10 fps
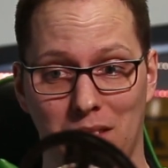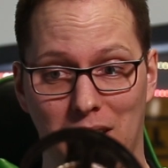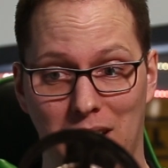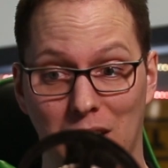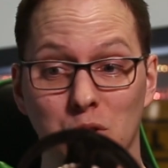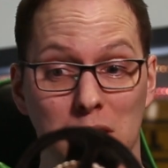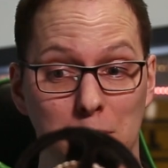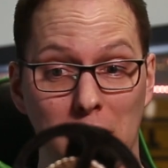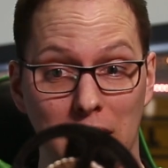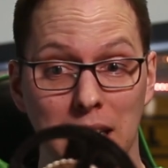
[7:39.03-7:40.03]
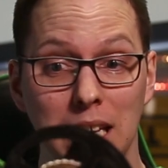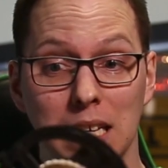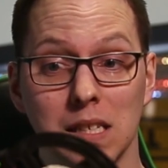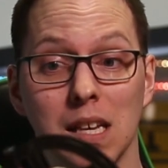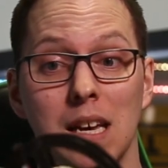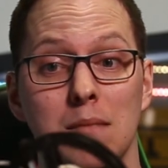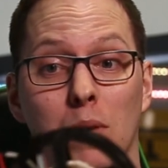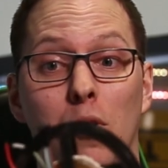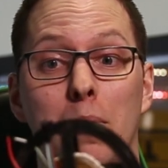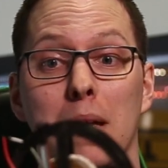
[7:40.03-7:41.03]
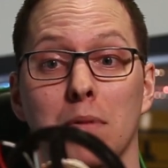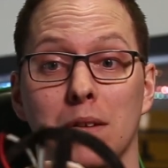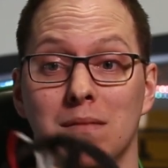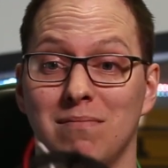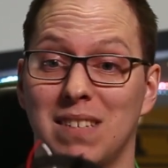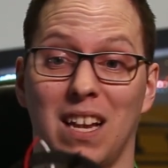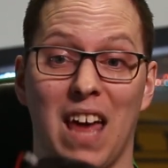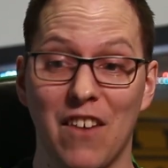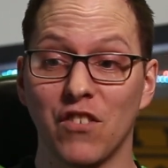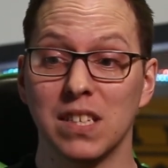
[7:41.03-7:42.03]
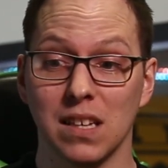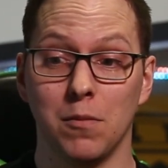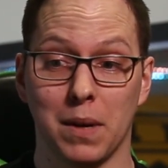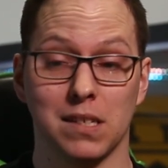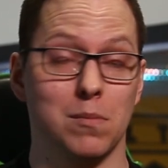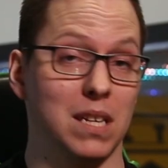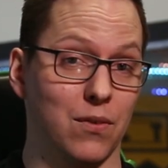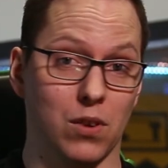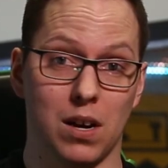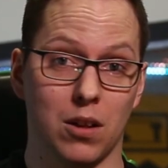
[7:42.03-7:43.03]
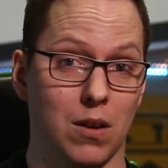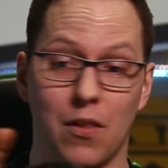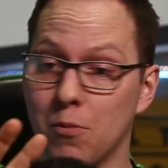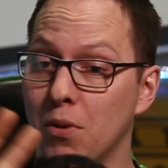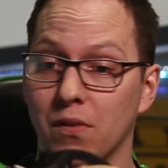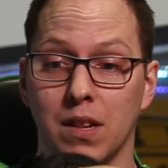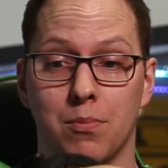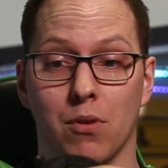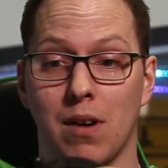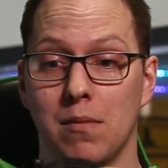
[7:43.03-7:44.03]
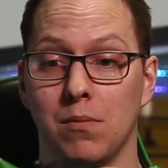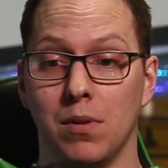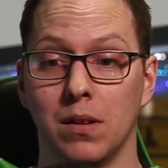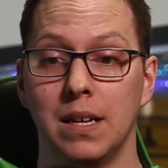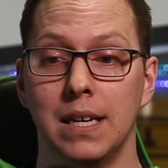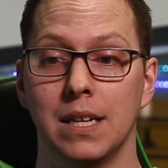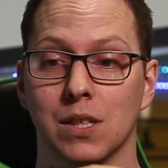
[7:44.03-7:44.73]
addressable LEDs, but we'll be able to tell every single pixel be a different color, and they're perfectly programmable.